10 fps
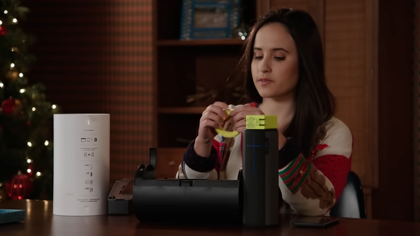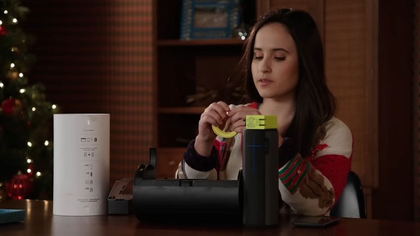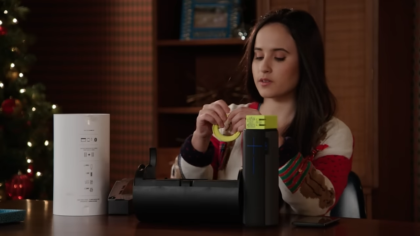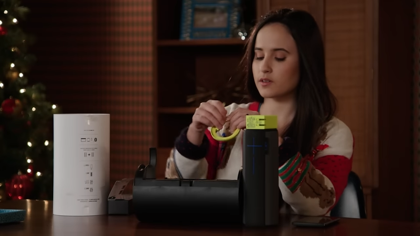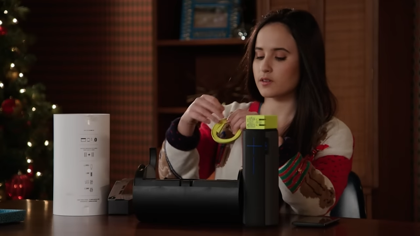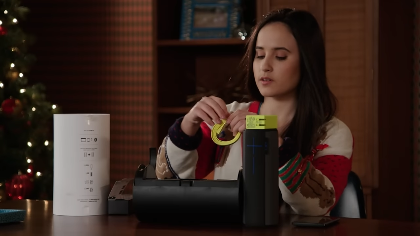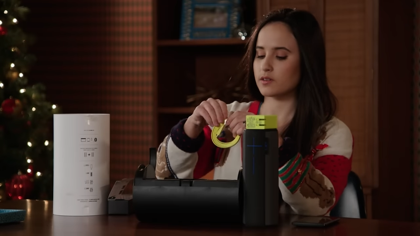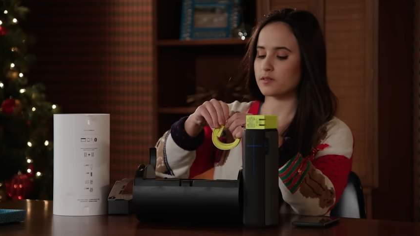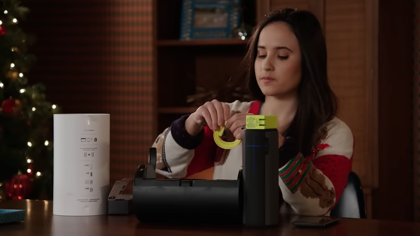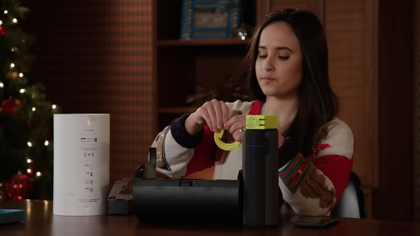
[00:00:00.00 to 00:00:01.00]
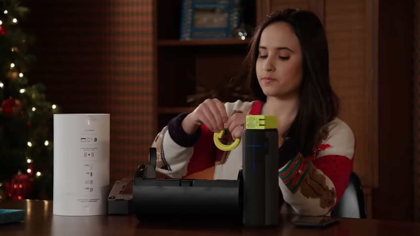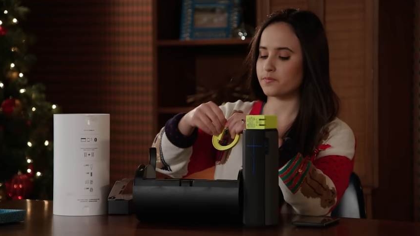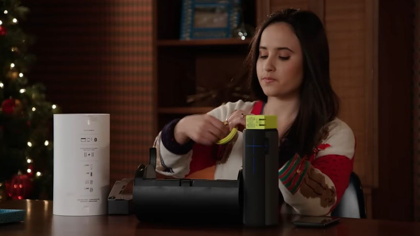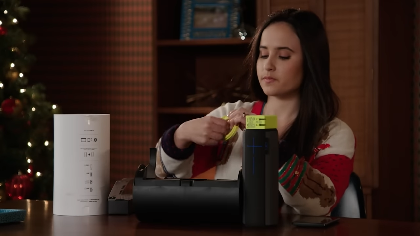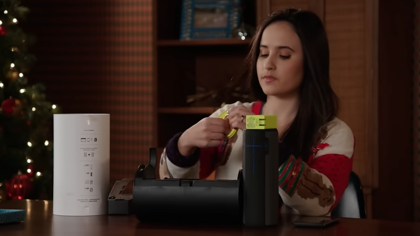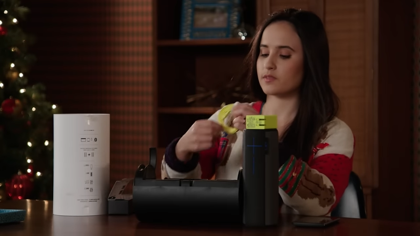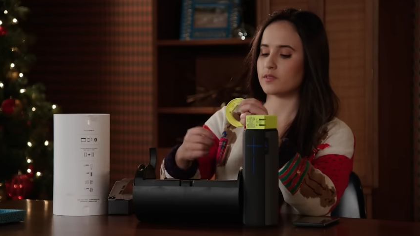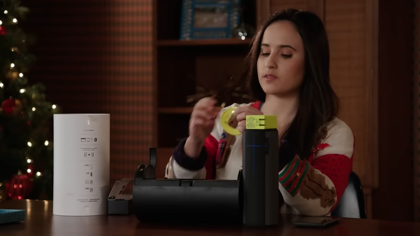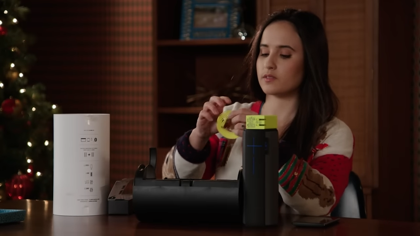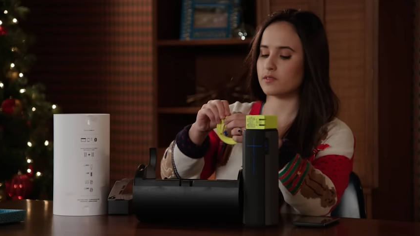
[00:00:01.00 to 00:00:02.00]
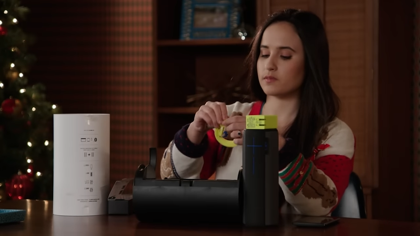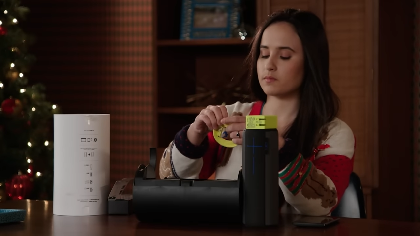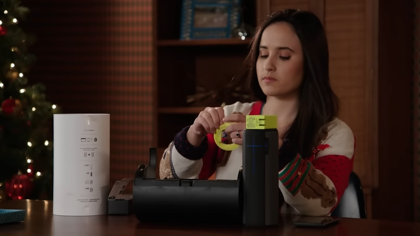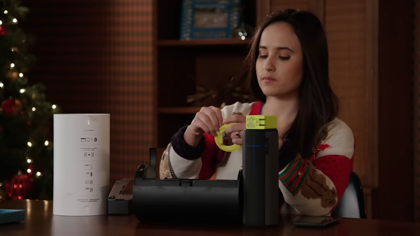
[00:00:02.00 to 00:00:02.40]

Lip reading: [no speech]